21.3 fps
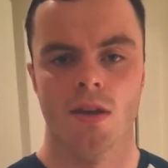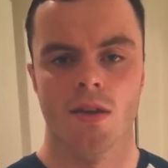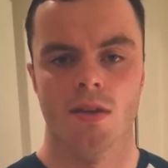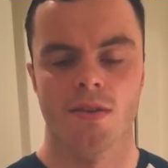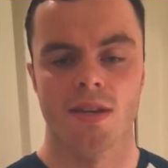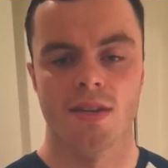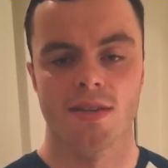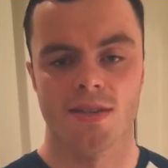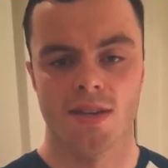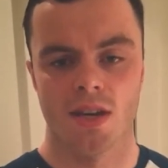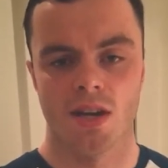
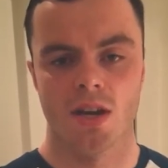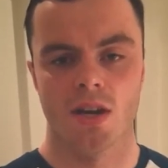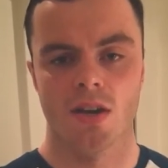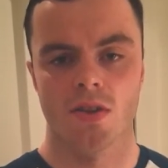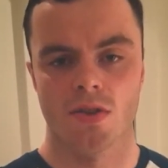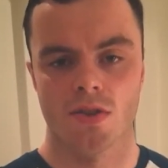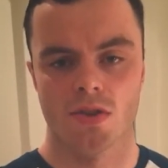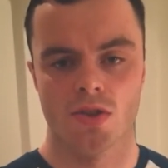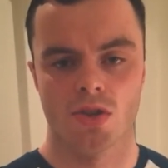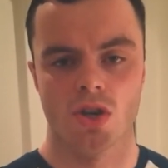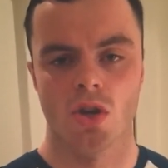This year,
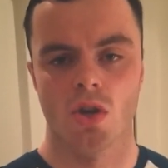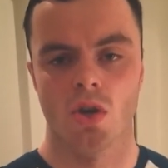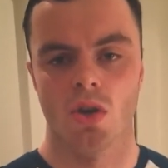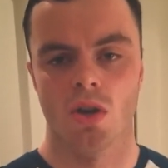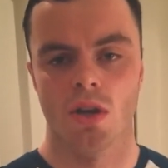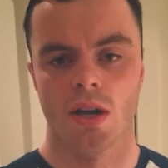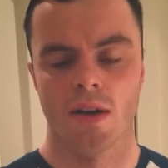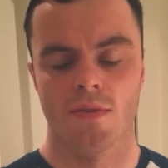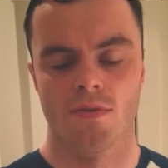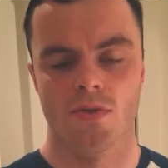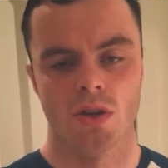the
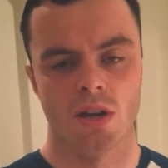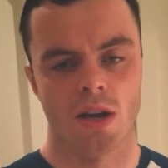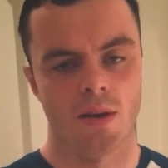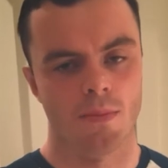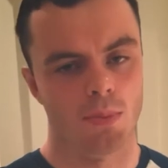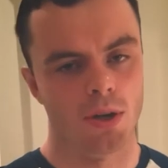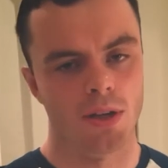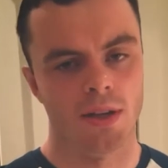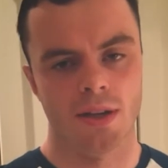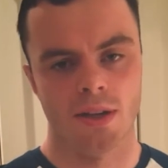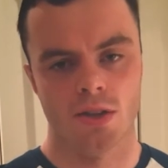school have done a
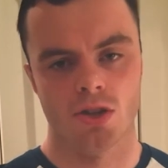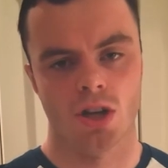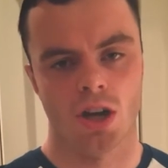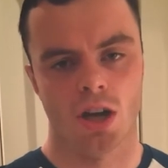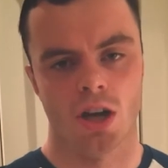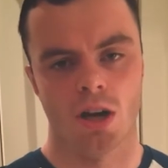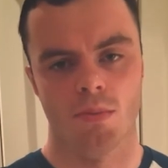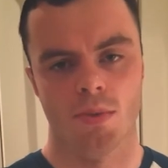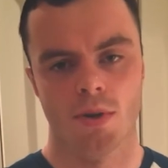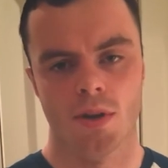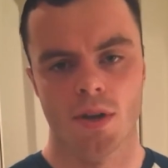brilliant
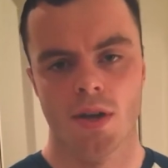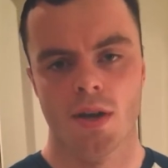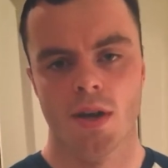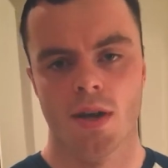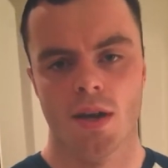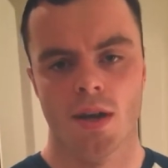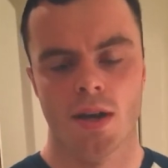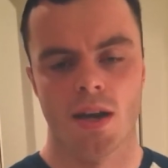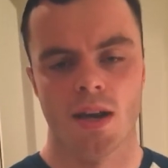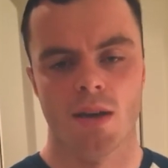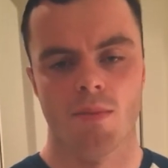job
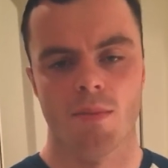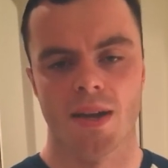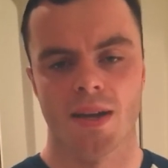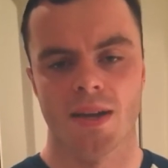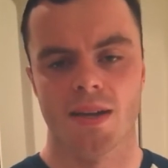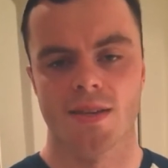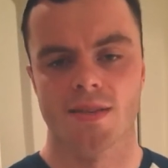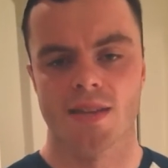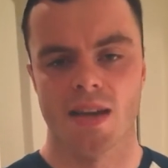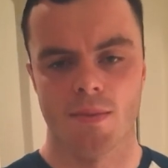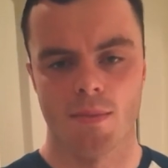in
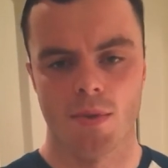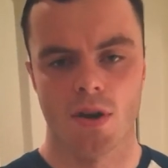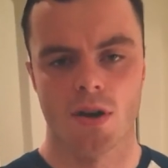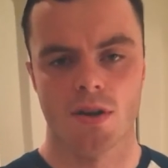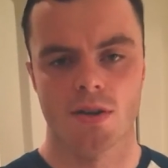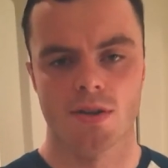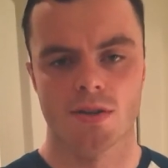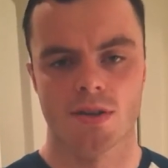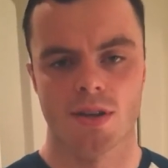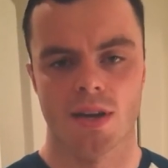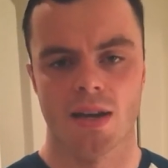making
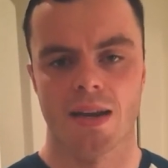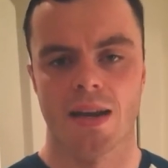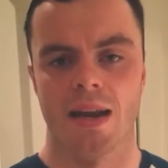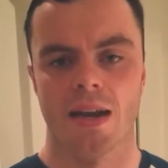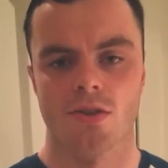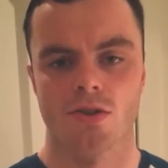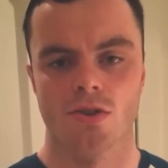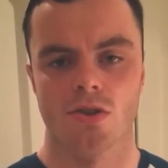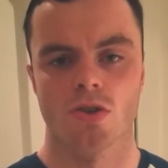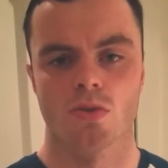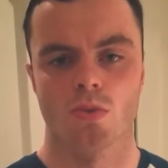seminars and
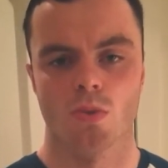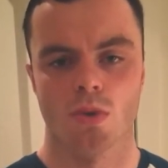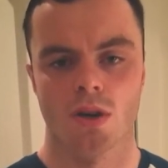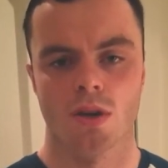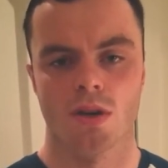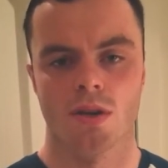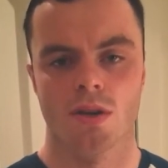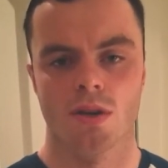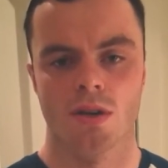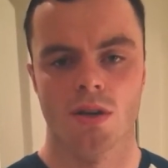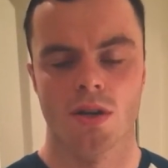lectures
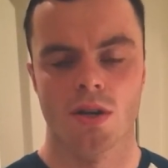work,